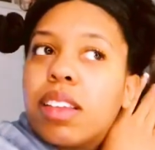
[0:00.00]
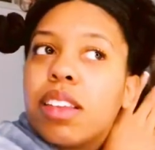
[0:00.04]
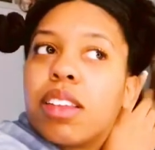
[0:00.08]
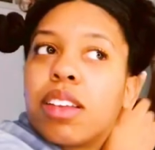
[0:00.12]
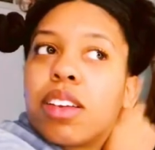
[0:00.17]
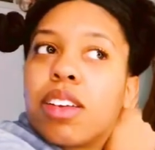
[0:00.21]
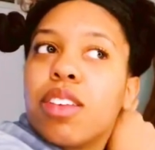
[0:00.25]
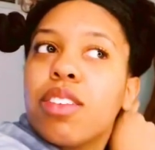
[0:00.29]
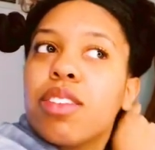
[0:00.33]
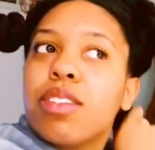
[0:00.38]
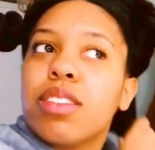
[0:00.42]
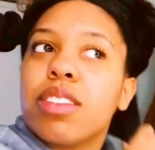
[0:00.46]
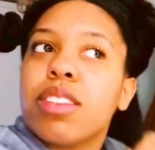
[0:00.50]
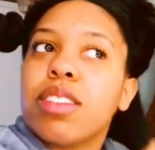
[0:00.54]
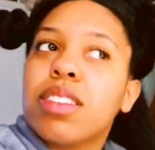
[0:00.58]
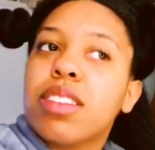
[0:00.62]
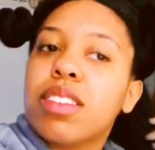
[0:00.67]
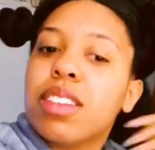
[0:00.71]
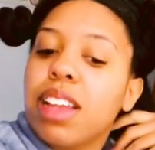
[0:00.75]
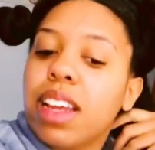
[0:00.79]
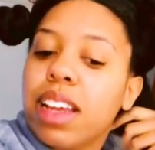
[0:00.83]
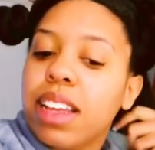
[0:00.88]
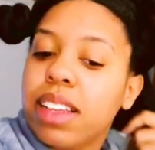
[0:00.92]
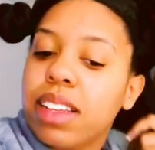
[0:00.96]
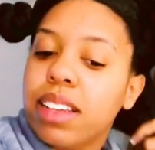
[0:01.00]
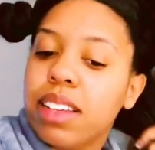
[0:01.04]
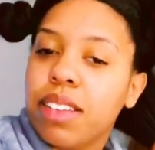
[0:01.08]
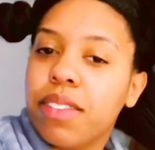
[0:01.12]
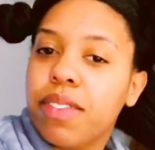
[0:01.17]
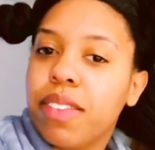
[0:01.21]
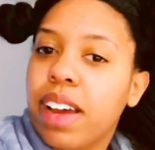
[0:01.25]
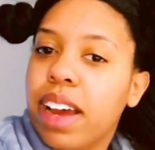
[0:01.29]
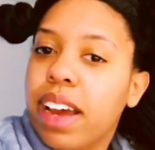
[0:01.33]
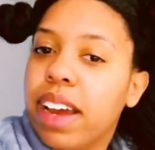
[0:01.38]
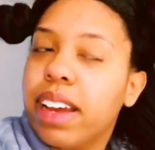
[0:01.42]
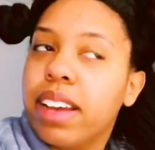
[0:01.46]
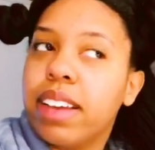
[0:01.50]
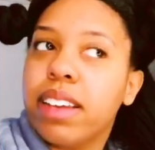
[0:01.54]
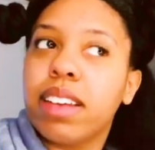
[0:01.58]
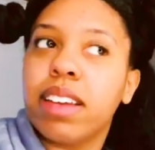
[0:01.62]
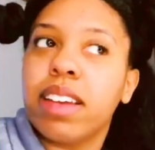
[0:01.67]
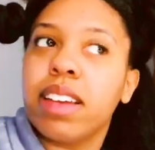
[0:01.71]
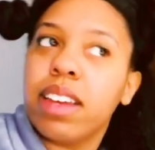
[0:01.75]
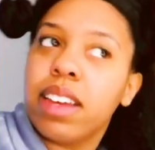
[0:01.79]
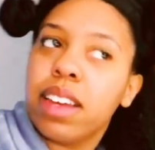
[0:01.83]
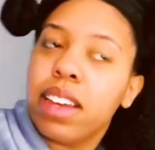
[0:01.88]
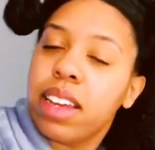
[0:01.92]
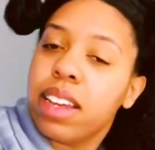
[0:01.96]
curls are slightly defined.
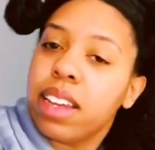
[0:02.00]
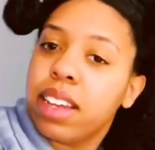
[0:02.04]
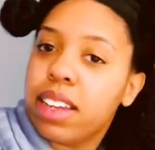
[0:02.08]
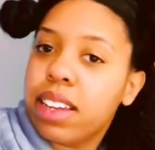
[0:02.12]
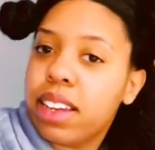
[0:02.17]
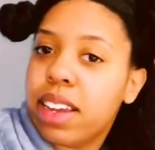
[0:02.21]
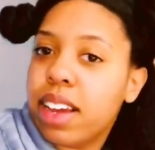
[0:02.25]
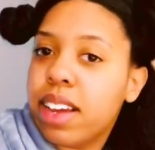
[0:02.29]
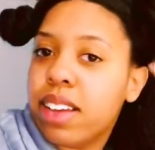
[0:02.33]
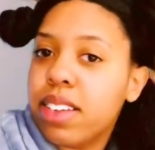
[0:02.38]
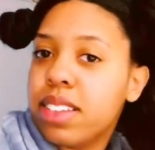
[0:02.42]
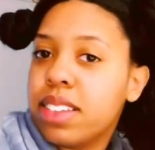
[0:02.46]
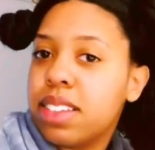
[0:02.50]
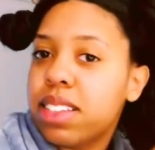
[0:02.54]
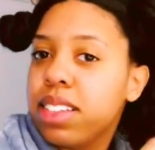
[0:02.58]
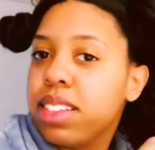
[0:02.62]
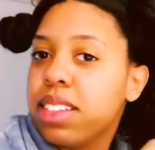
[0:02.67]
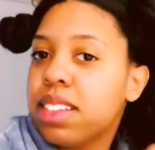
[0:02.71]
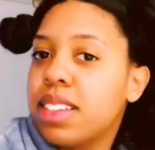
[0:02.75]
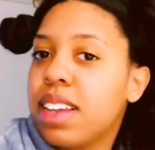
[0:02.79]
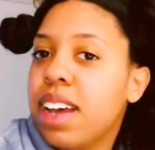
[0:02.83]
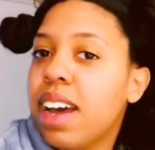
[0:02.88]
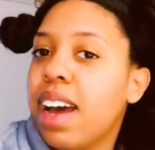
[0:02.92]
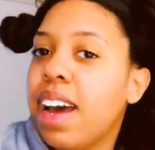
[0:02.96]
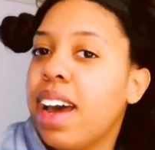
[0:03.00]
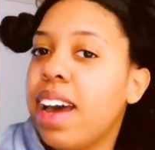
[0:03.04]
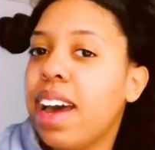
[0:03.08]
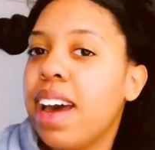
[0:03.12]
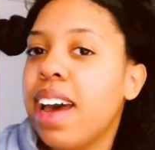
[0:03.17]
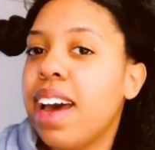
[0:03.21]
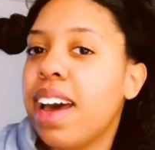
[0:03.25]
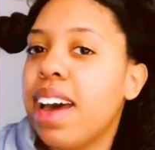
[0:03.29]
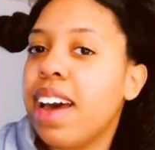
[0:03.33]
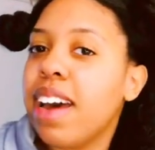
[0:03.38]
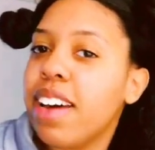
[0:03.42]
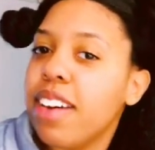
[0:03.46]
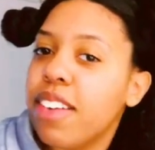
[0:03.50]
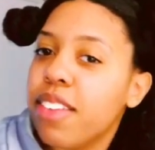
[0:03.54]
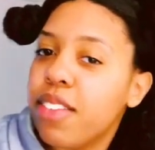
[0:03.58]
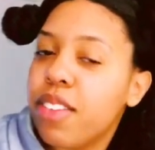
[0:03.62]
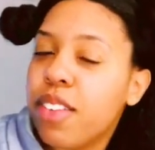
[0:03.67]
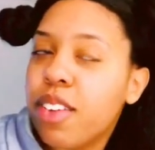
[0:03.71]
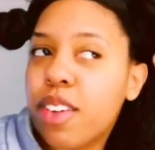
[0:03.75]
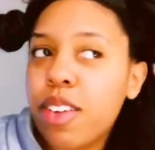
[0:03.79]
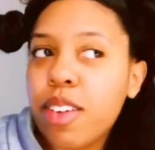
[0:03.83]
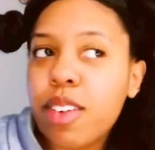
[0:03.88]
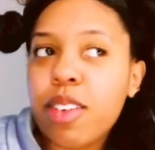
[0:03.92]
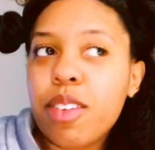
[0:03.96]
Now, since I have
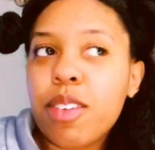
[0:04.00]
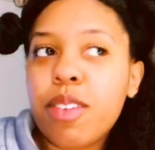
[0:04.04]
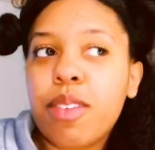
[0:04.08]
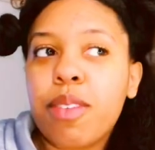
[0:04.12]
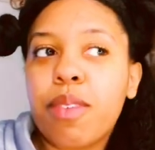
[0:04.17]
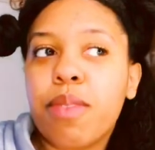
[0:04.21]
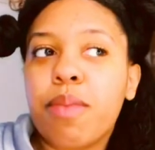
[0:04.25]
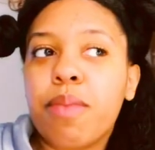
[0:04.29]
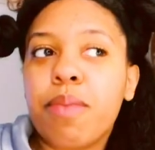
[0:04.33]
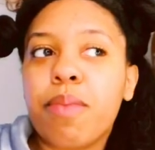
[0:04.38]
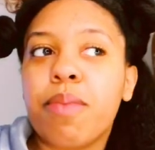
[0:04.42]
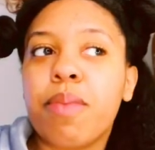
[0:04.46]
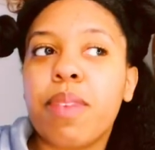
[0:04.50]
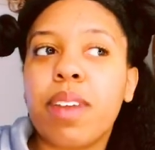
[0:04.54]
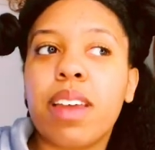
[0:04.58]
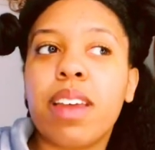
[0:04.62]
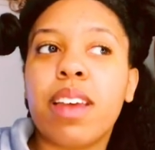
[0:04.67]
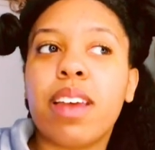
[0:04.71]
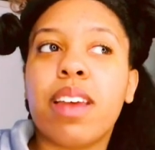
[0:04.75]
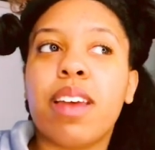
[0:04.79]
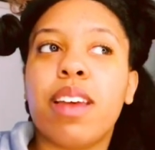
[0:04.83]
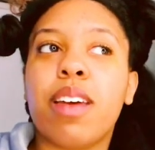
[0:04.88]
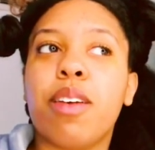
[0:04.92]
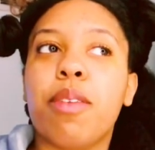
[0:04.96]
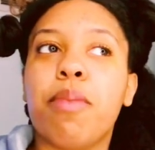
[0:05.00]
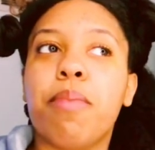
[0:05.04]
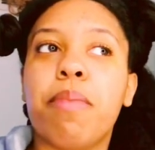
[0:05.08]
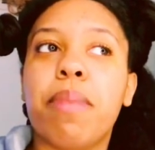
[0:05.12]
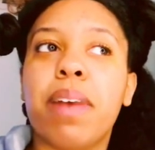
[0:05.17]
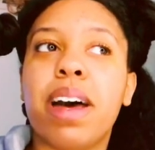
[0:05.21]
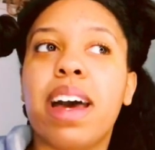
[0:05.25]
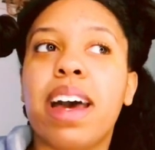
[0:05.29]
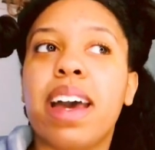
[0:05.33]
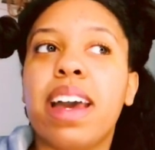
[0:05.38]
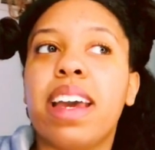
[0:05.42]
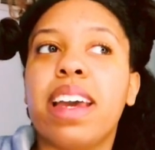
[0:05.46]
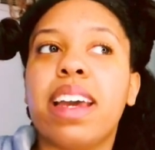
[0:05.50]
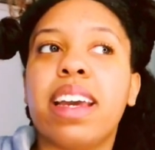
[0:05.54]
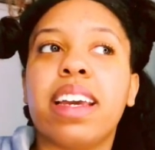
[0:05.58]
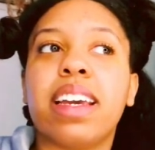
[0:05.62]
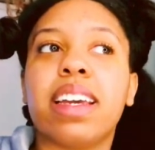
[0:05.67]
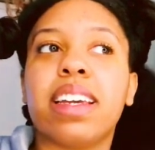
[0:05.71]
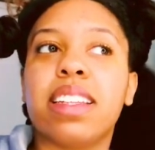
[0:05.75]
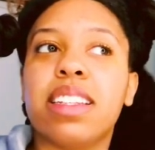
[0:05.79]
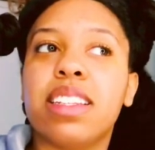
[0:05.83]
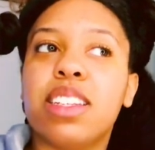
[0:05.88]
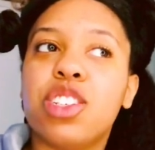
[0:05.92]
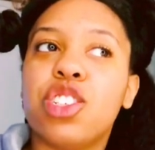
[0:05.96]
my
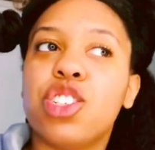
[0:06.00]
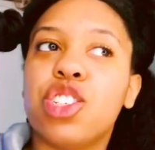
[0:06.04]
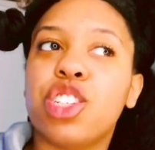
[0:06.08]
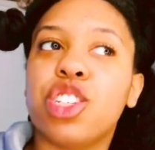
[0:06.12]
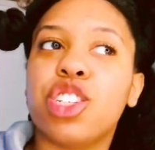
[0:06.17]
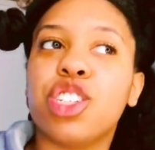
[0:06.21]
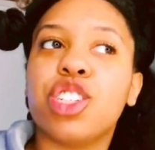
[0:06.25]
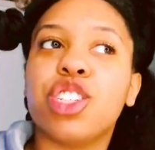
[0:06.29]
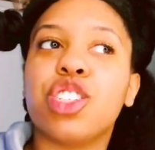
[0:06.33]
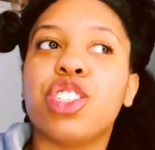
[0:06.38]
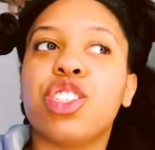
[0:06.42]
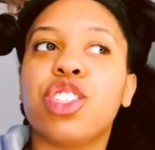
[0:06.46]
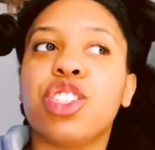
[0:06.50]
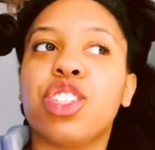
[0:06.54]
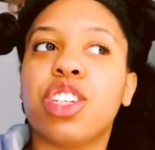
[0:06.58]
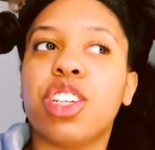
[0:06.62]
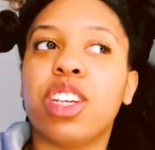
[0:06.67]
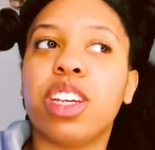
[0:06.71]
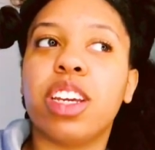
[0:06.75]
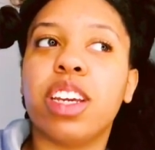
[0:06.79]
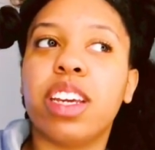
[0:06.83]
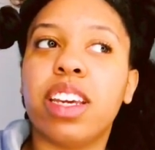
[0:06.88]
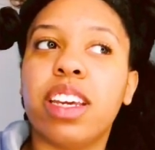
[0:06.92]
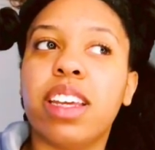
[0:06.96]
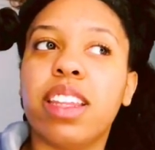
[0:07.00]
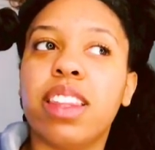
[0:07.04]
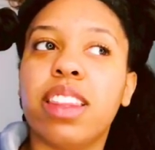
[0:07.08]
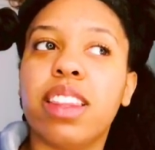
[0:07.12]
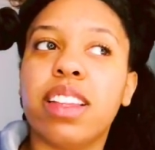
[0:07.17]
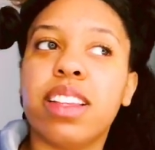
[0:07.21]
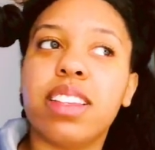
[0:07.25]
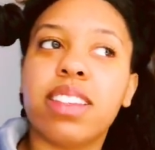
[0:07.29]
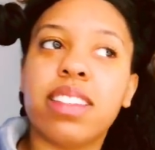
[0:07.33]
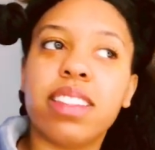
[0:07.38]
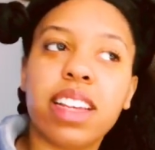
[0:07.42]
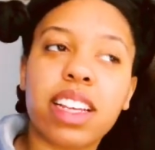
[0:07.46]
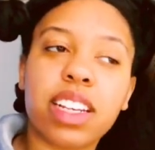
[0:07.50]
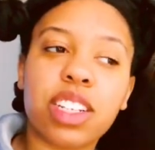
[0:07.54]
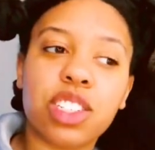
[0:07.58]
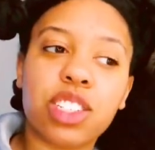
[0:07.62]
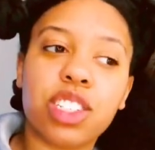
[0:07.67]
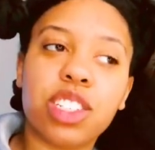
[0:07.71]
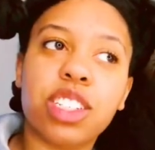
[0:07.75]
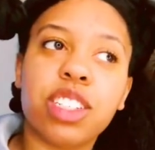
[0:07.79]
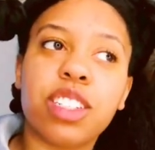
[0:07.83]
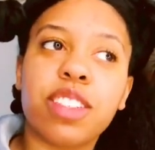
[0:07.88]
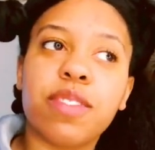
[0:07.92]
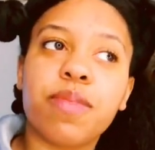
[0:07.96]
conditioners in this
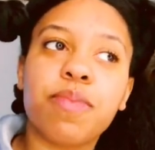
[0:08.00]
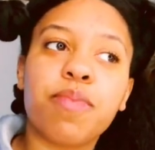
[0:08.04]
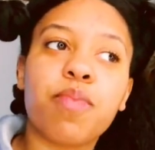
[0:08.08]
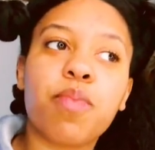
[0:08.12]
section,